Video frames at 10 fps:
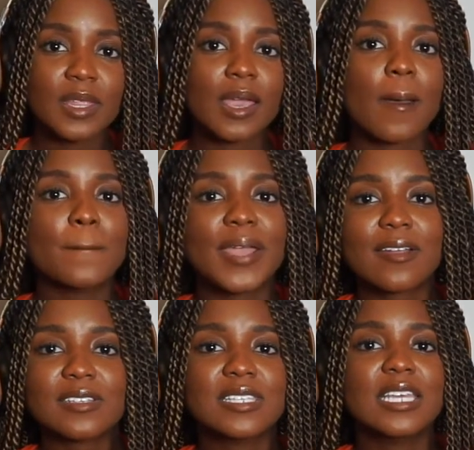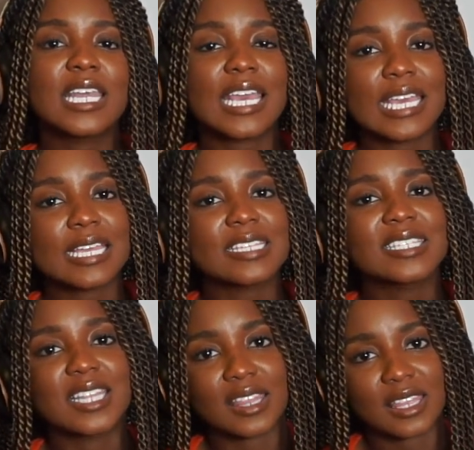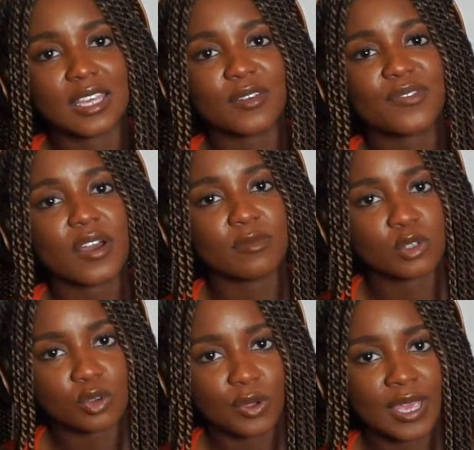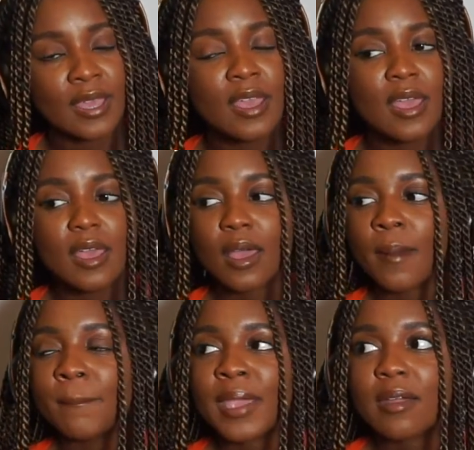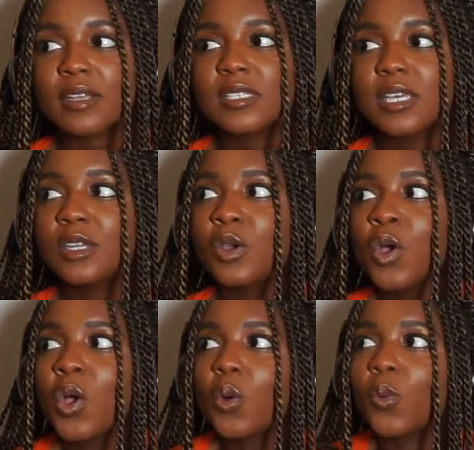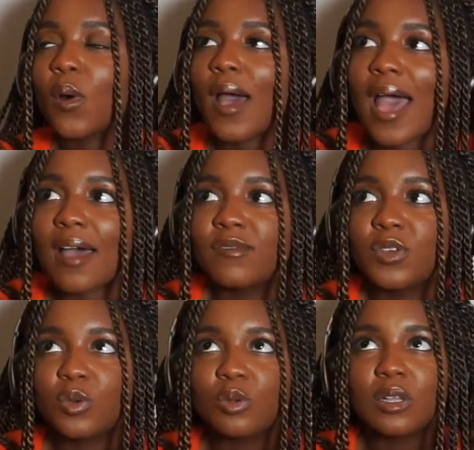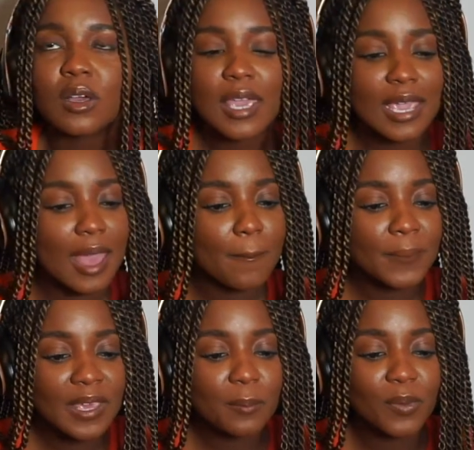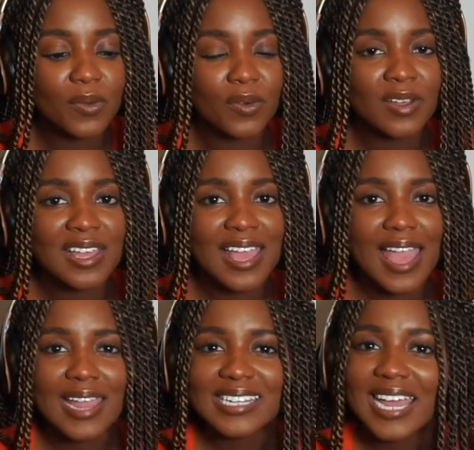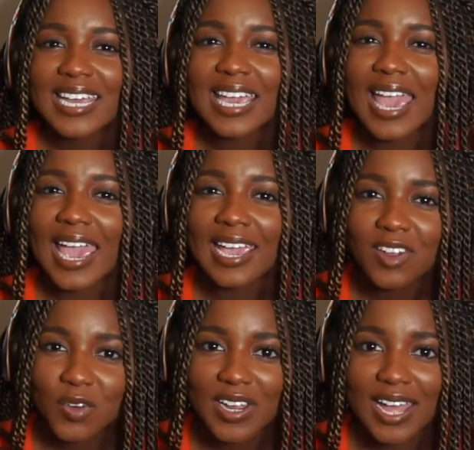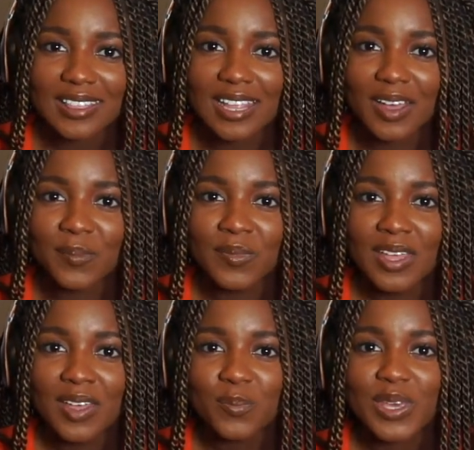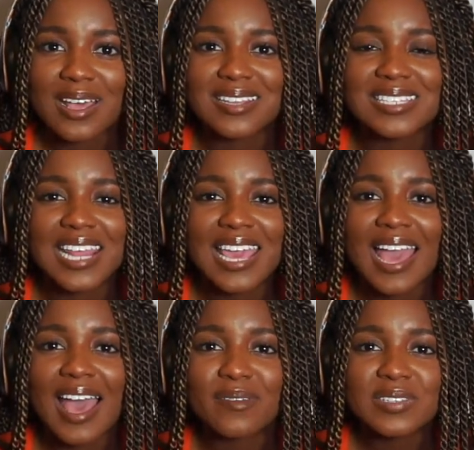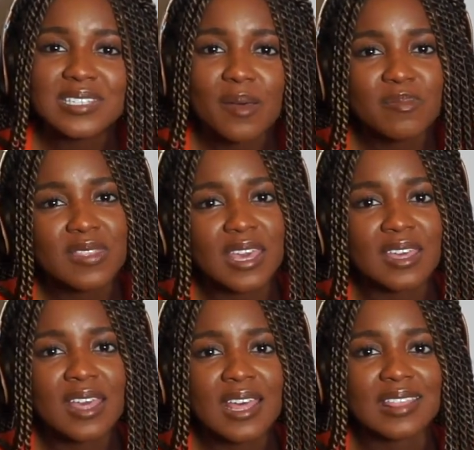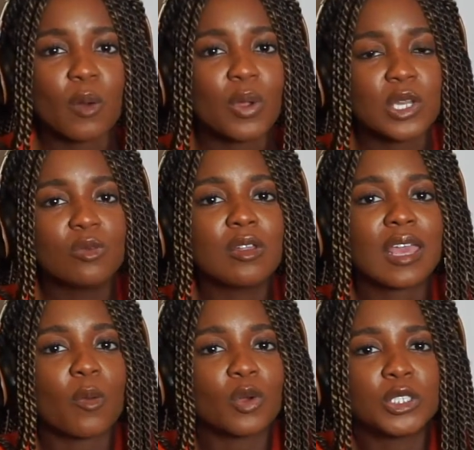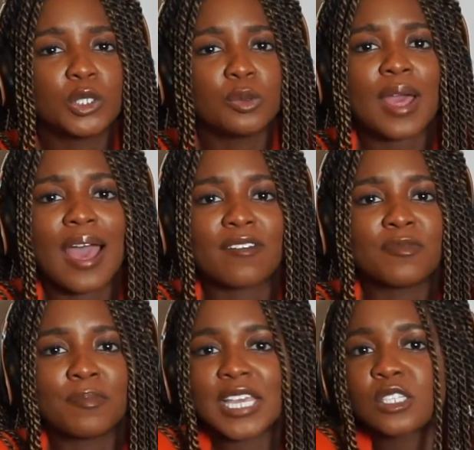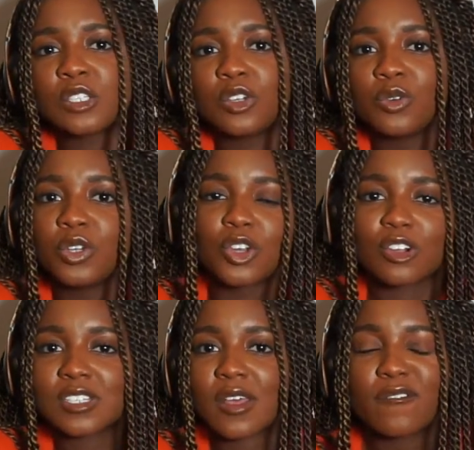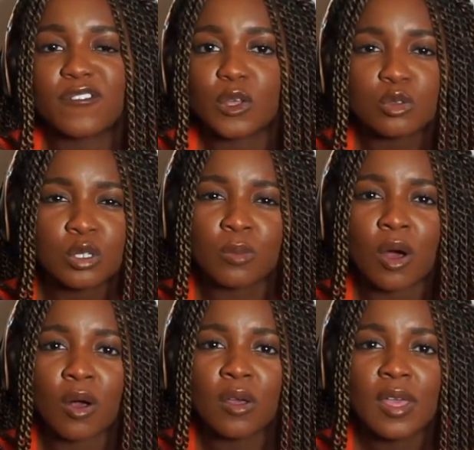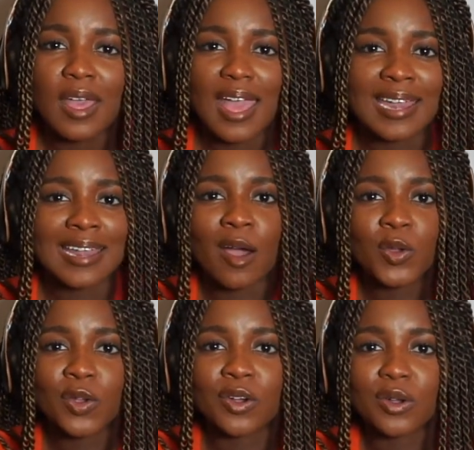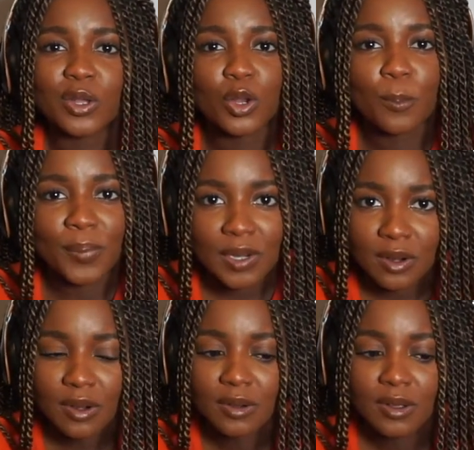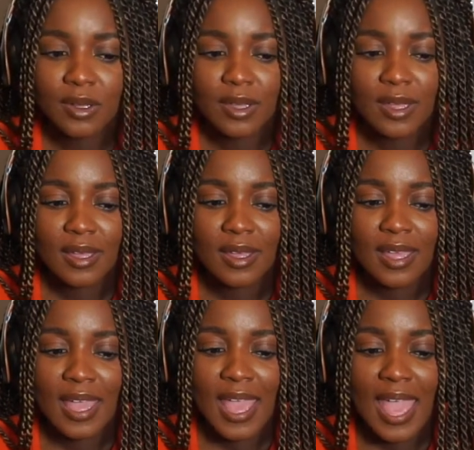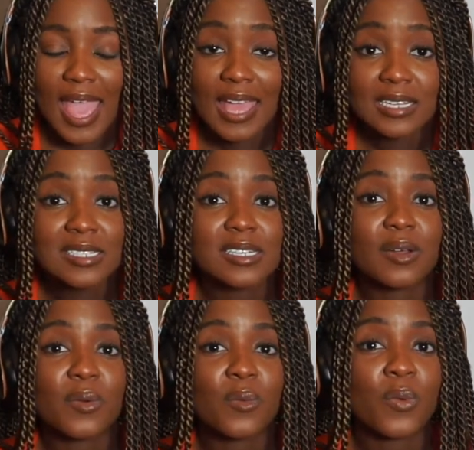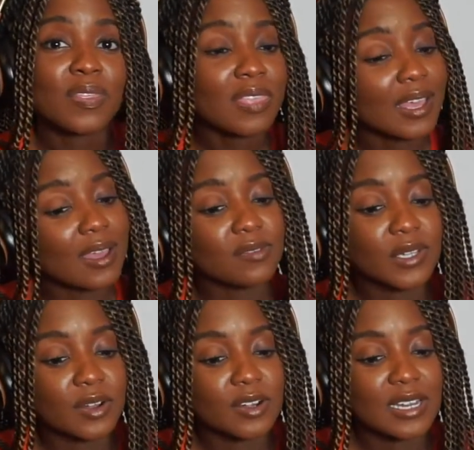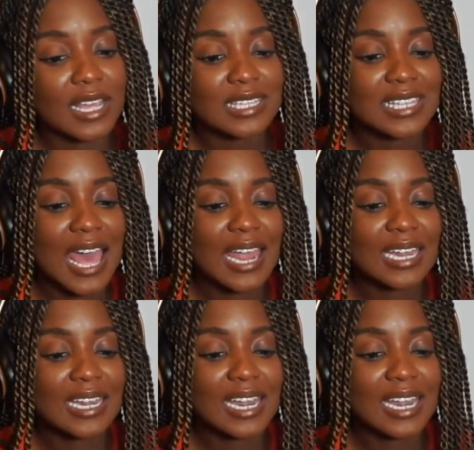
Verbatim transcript: Comparison is the thief of joy. Comparison will have you looking at people and getting angry at them because they have something that, when you look at what you have, makes you your stuff feel small, and now you're you're bitter. And one thing I've learned is that